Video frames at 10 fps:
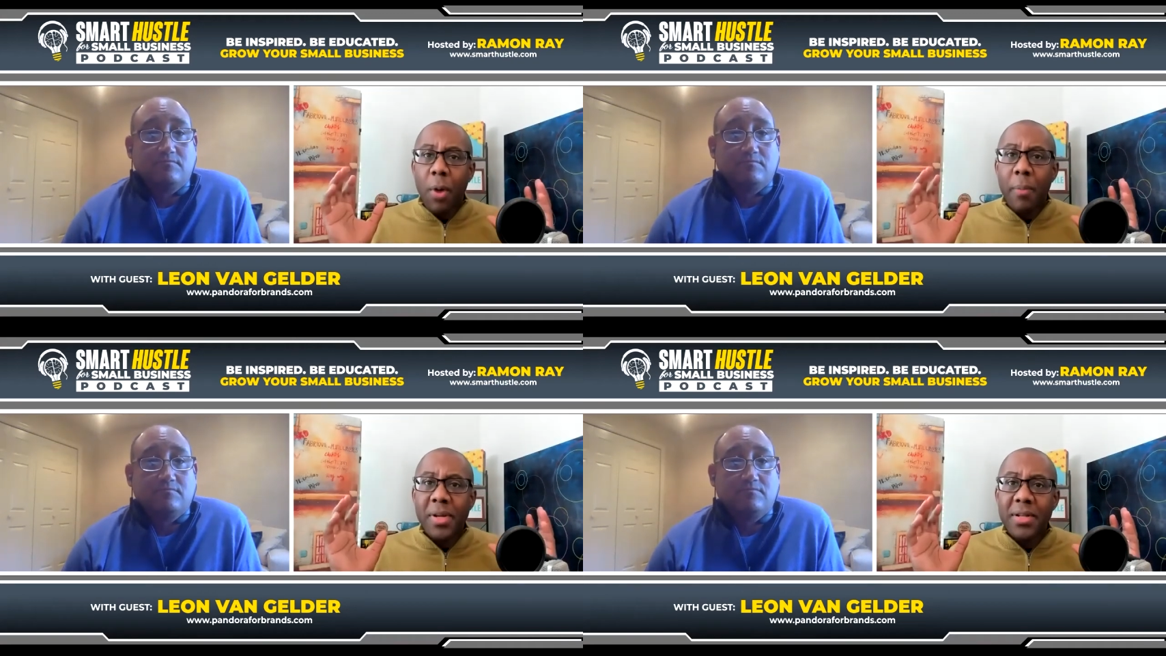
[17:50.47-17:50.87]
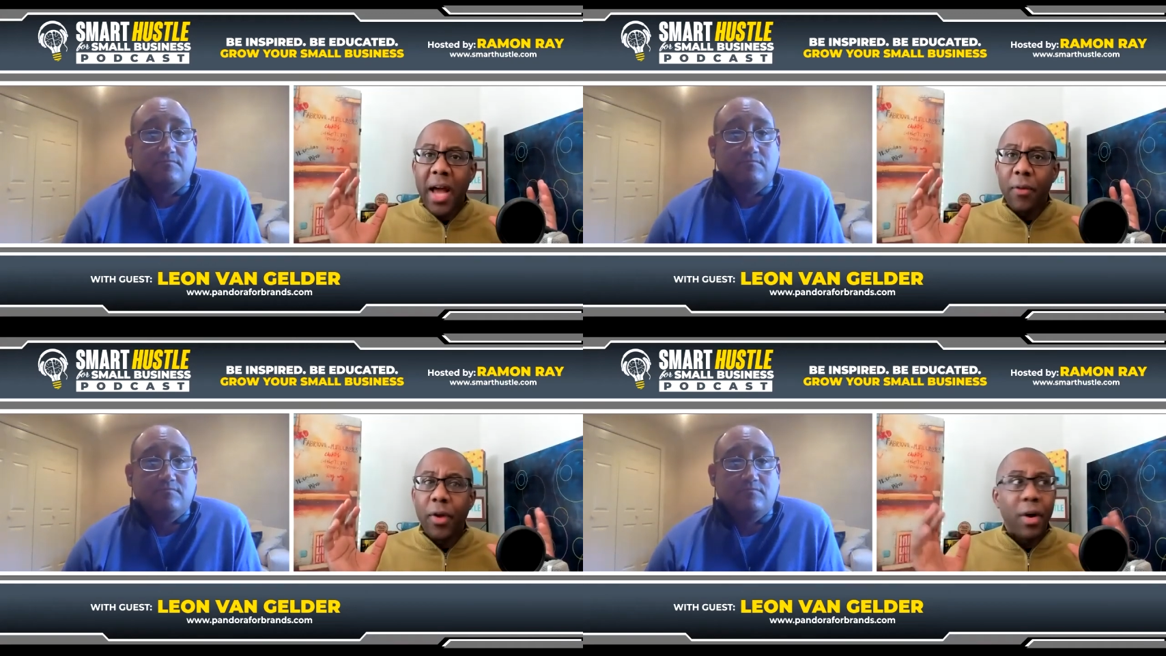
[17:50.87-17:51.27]
Speaker 1: business
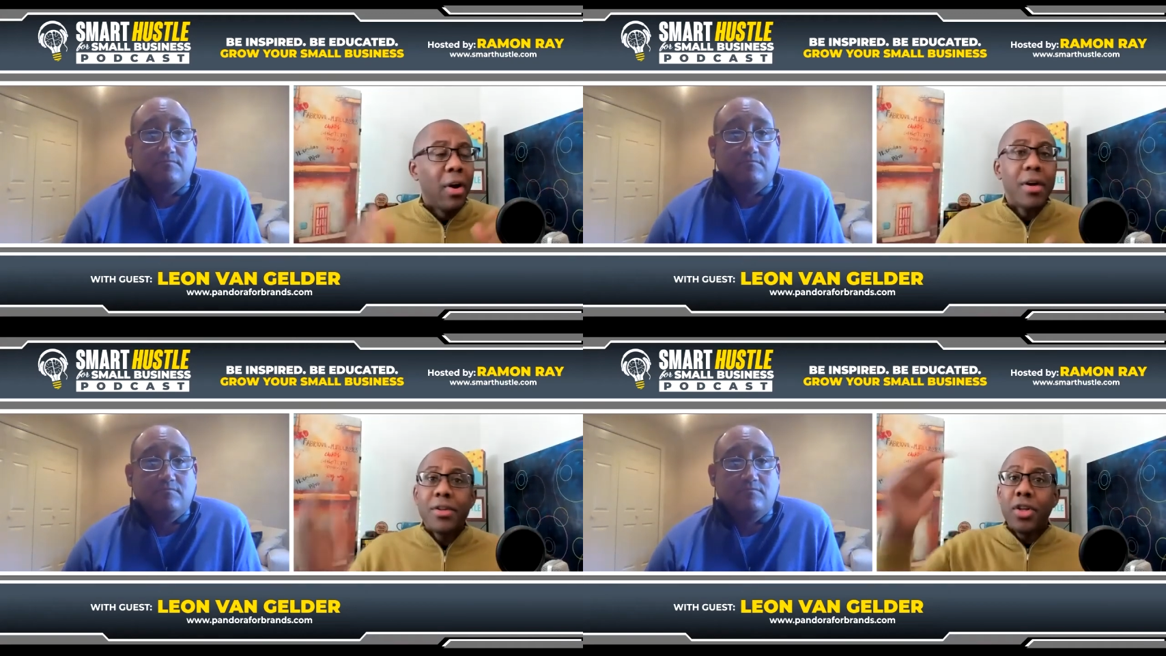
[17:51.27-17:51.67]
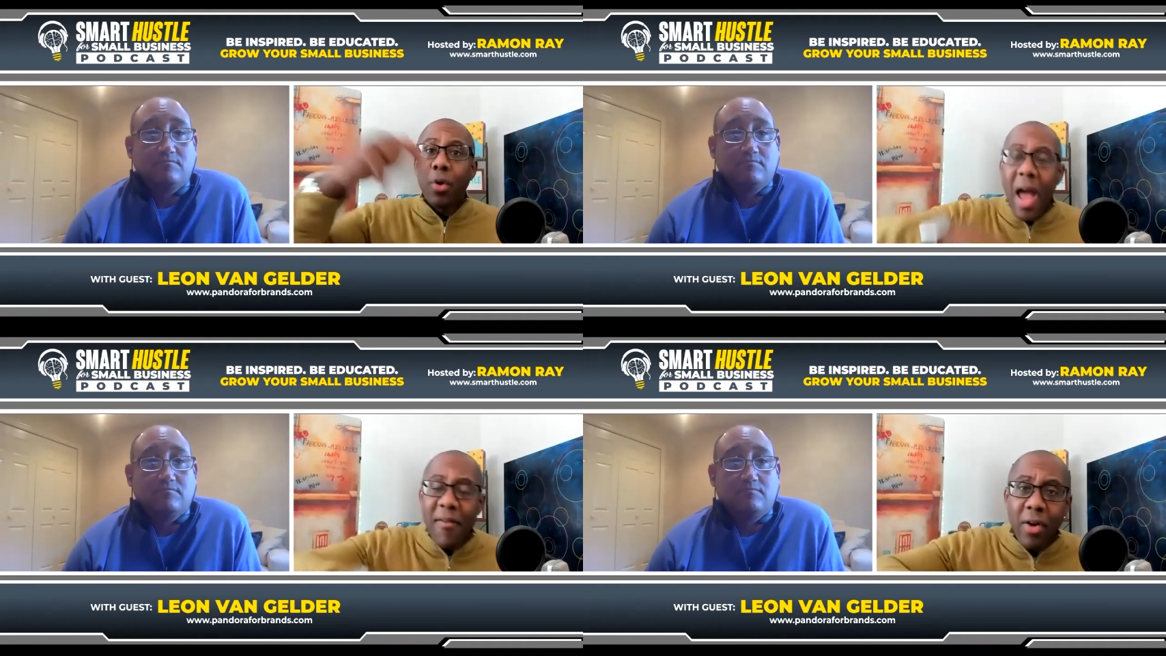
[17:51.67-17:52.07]
out there,
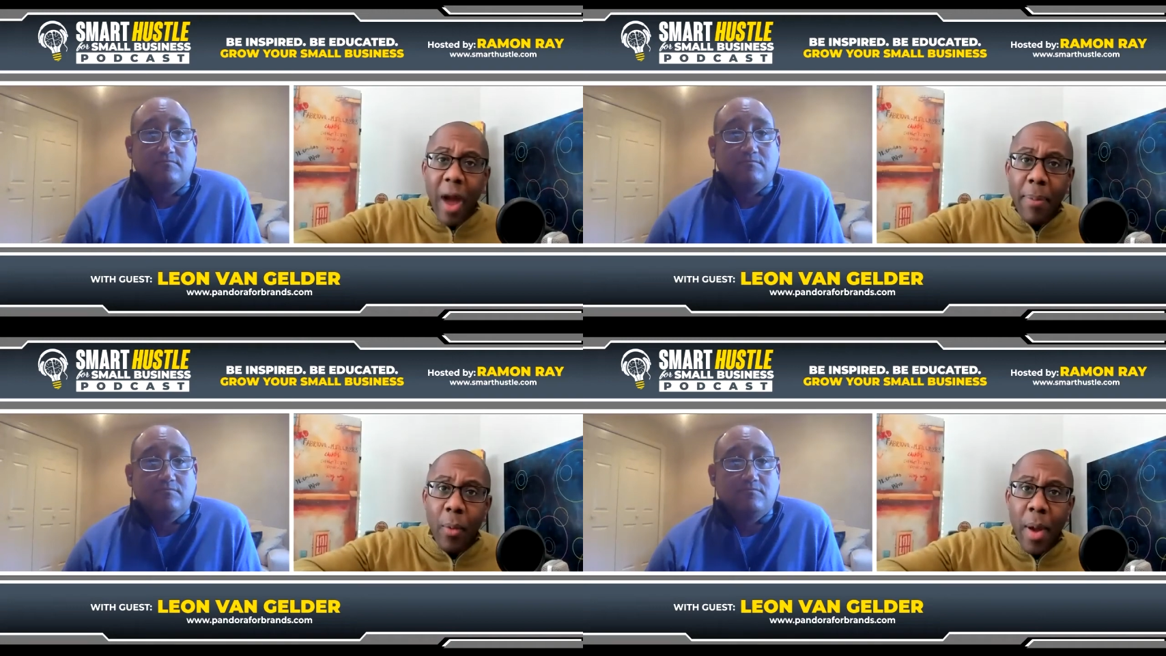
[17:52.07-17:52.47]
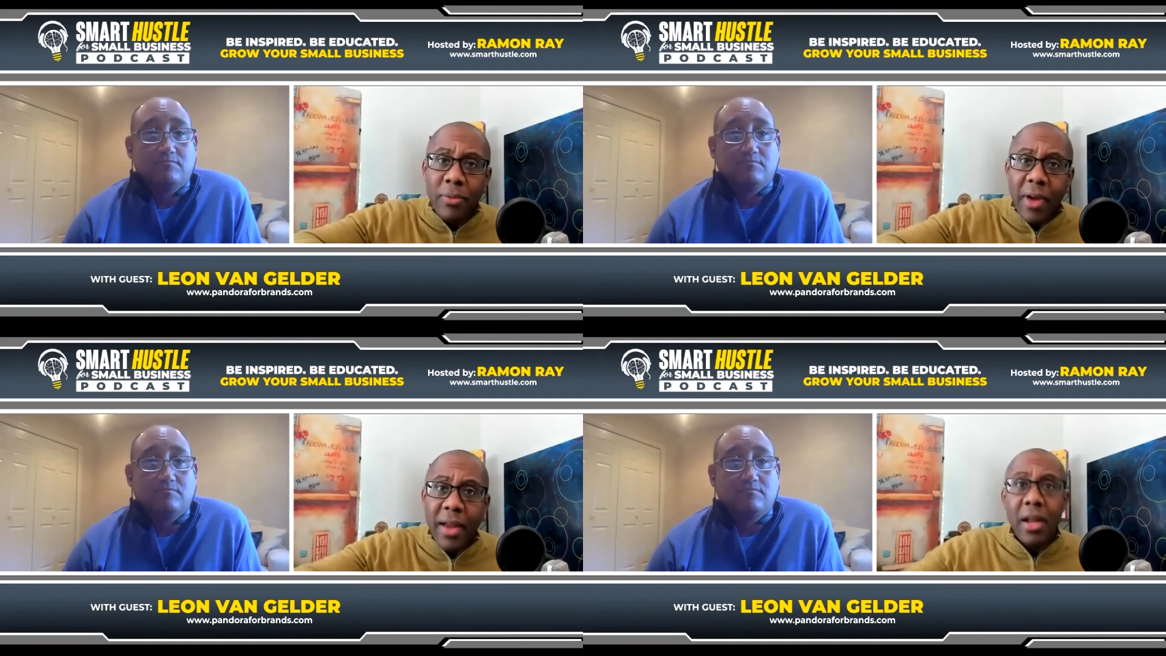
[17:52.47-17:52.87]
don't have a crappy
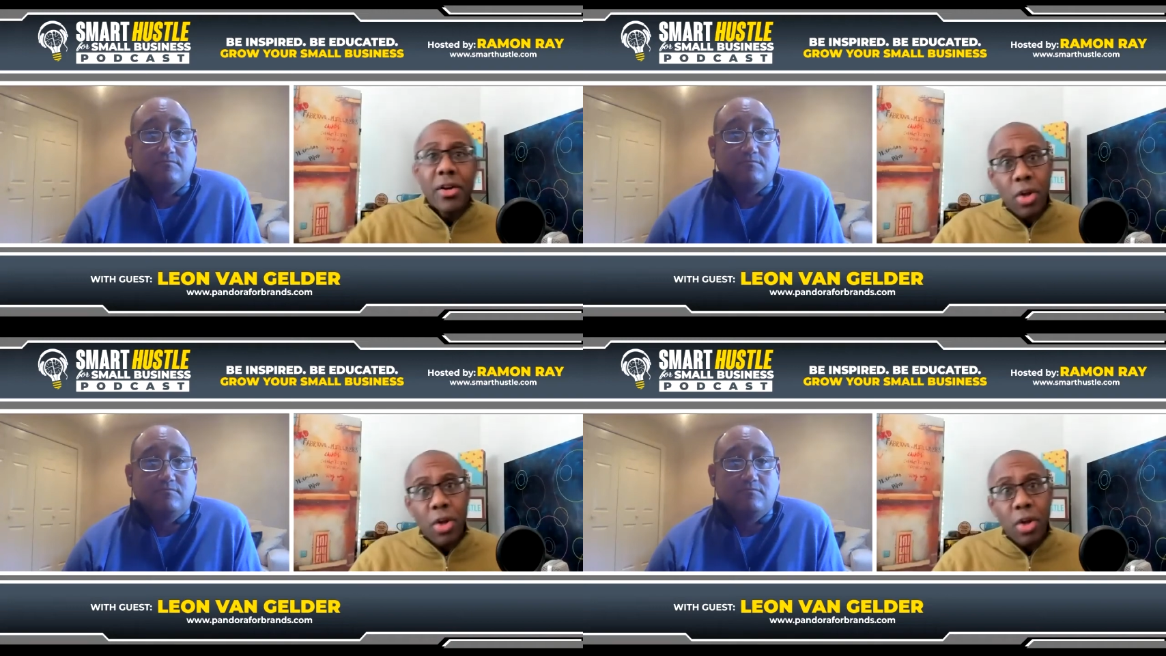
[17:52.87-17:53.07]
website.